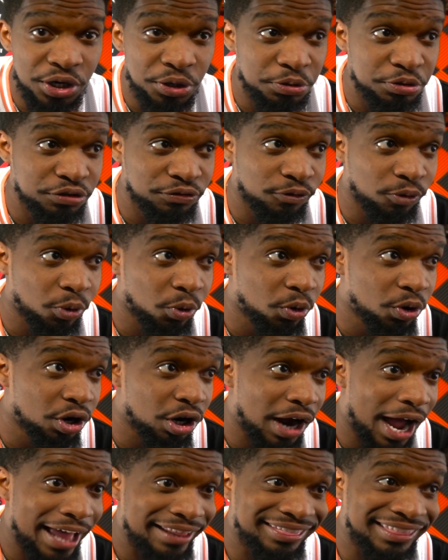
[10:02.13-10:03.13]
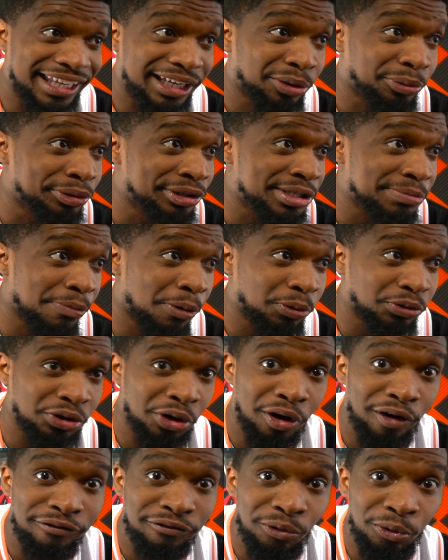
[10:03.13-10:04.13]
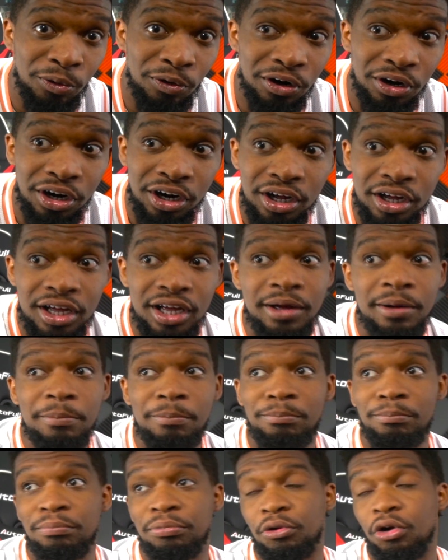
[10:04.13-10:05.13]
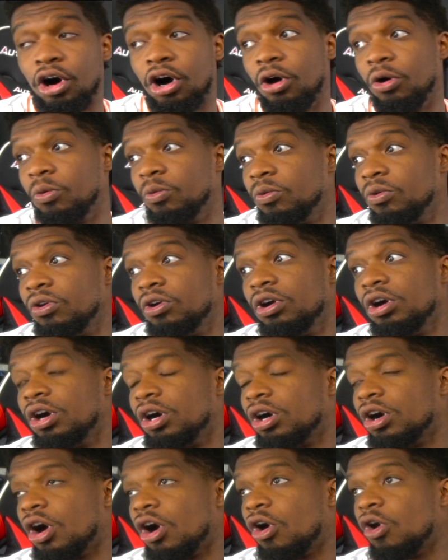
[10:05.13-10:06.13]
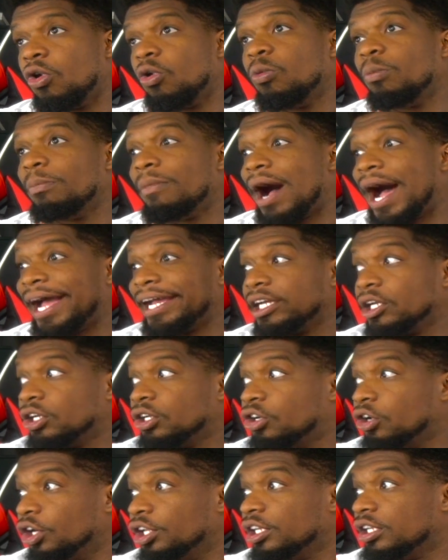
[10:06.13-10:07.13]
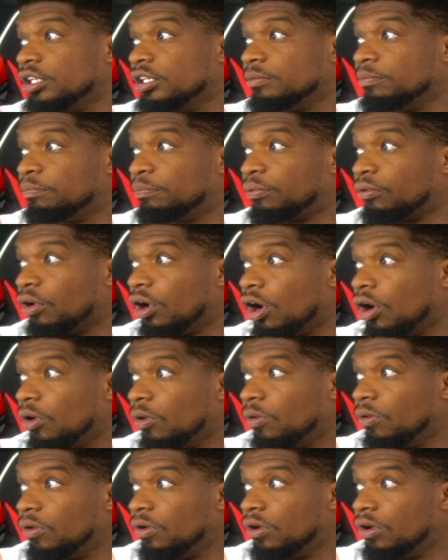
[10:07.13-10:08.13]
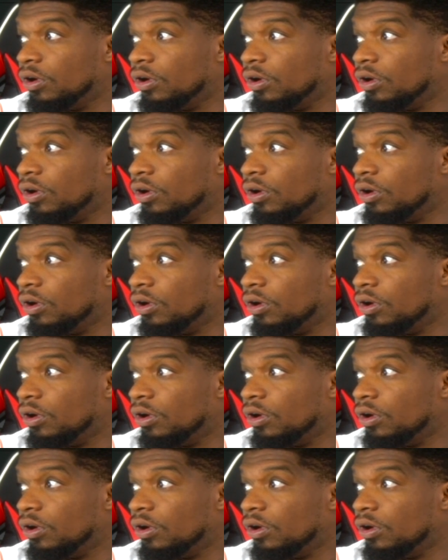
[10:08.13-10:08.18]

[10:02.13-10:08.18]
those 4, I think we smoked all 4. Bro. Oh my good bro.